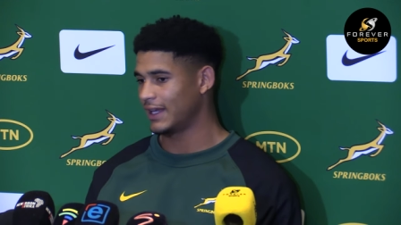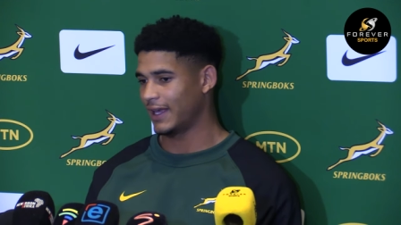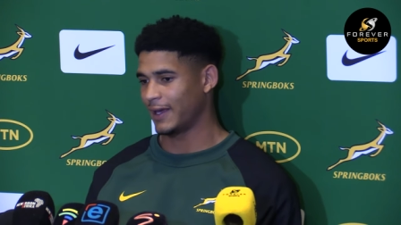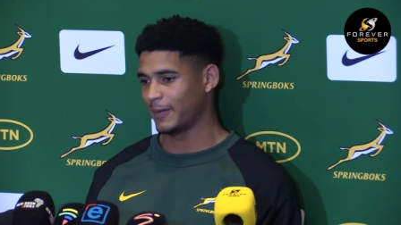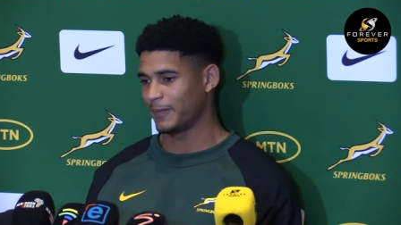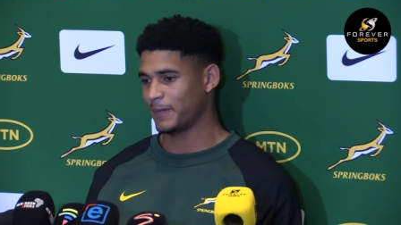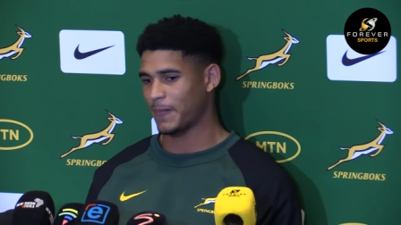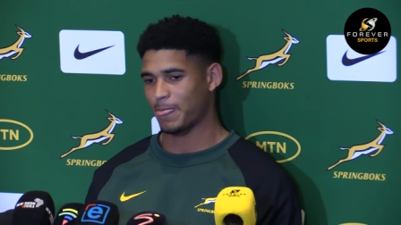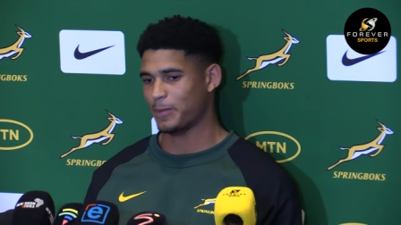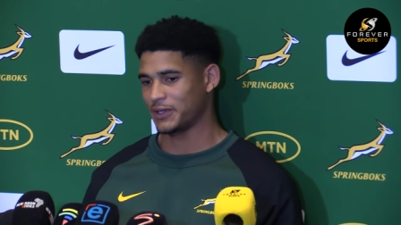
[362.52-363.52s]

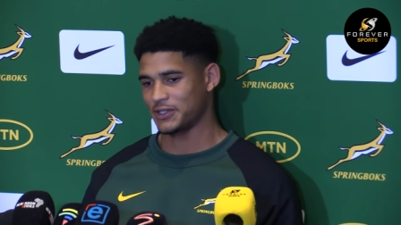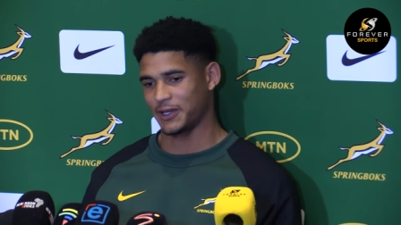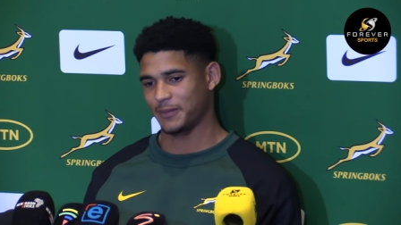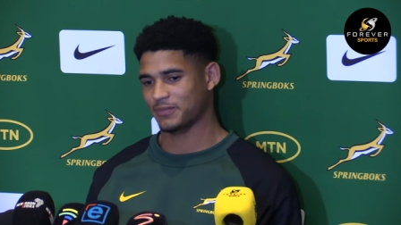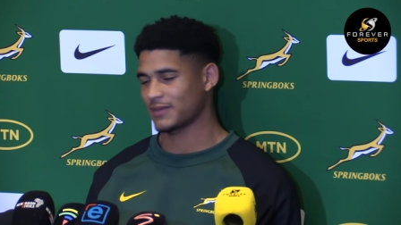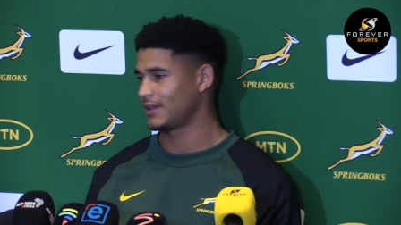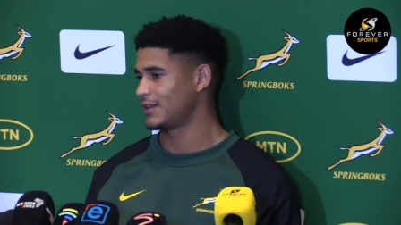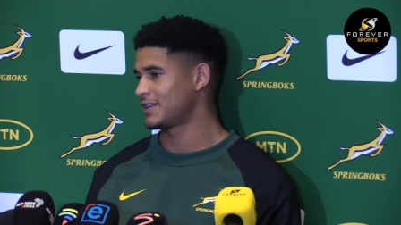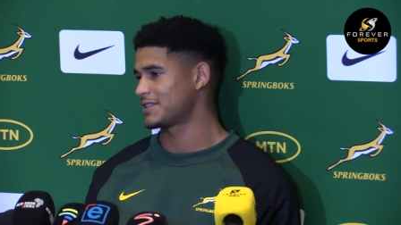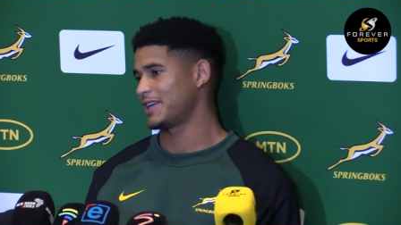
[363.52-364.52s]
But yeah,
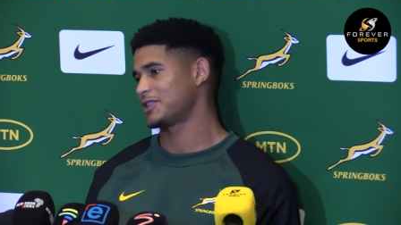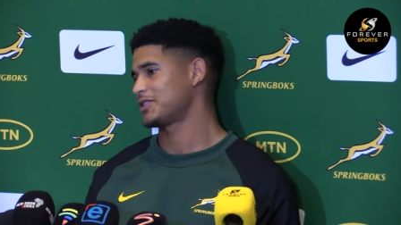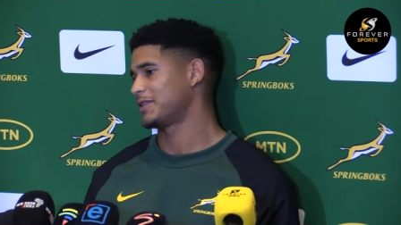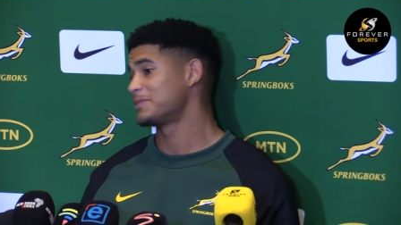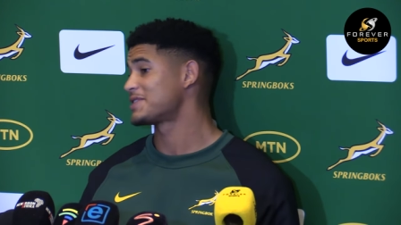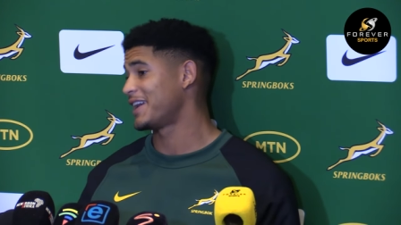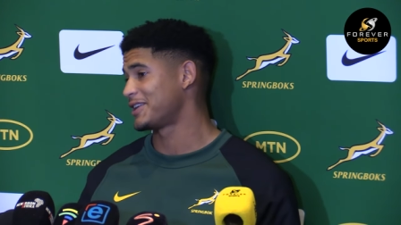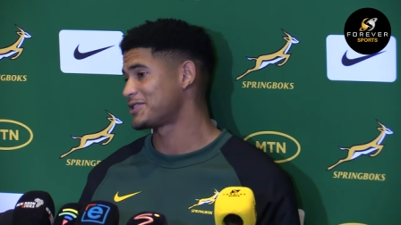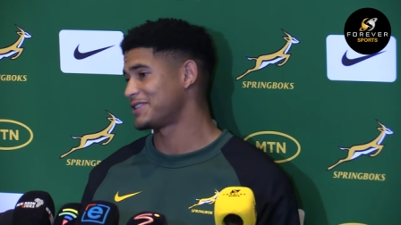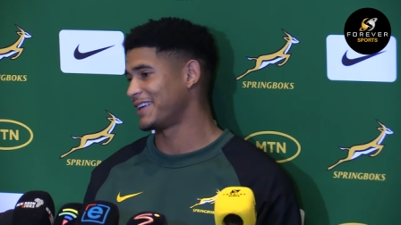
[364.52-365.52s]
I'm
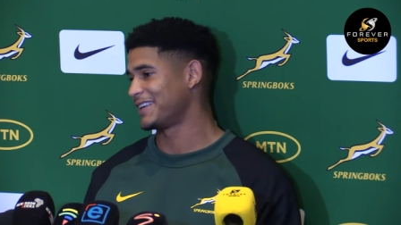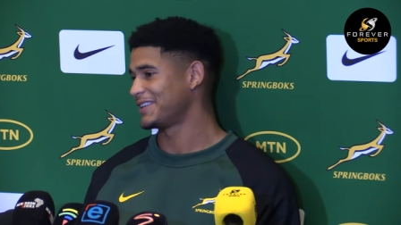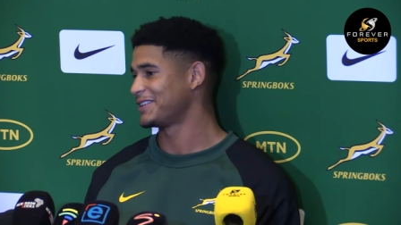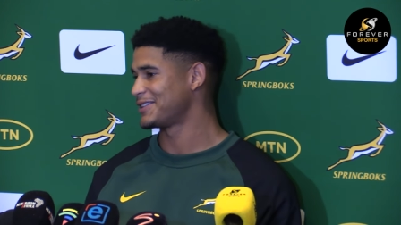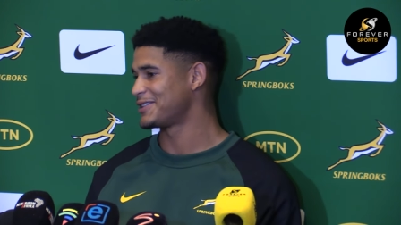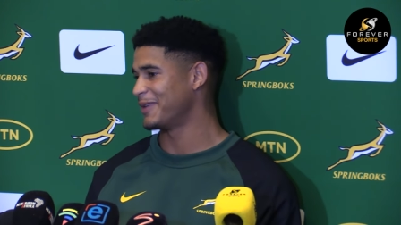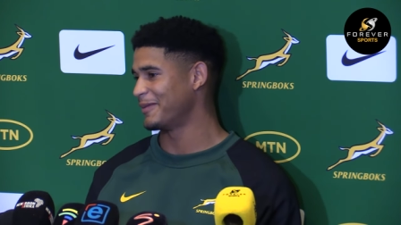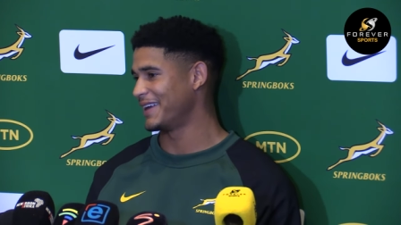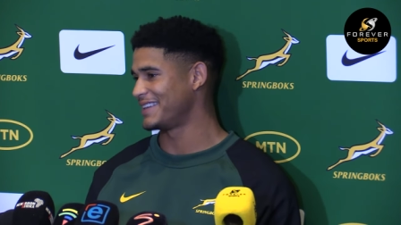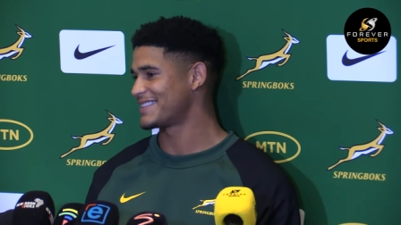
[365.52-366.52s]
Sash to my
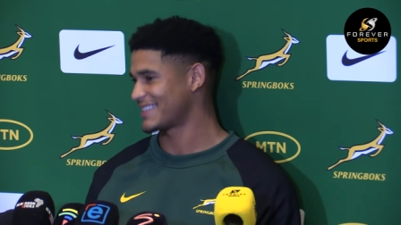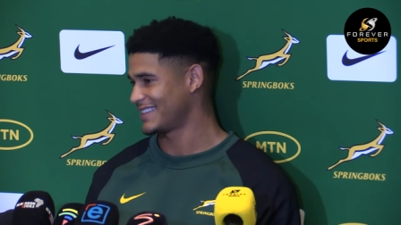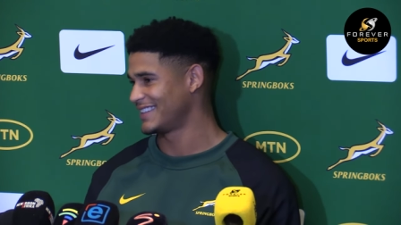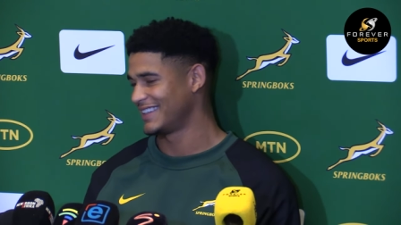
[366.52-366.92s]
mates,